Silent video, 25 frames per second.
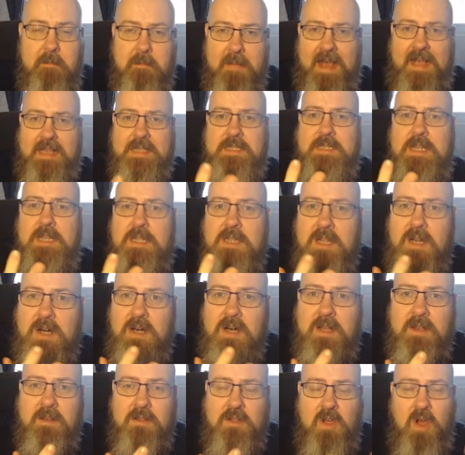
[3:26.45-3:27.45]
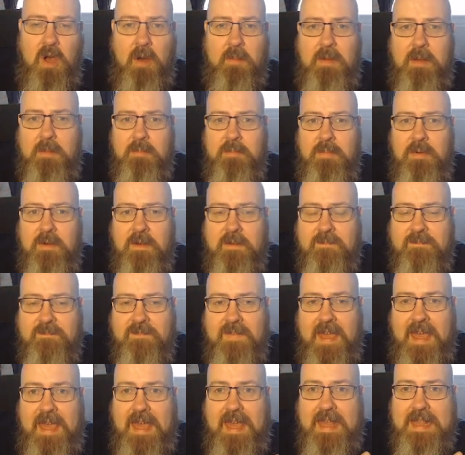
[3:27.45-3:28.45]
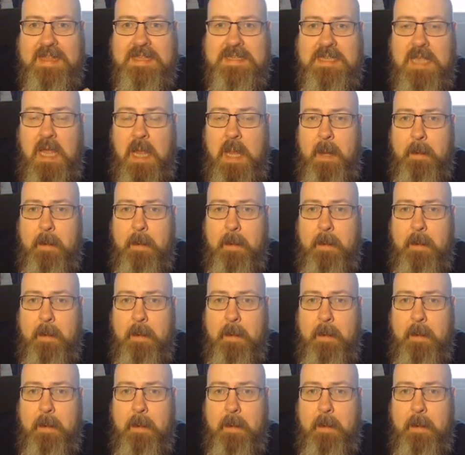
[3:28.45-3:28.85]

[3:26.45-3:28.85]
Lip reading: Mastodon, comic book feeds,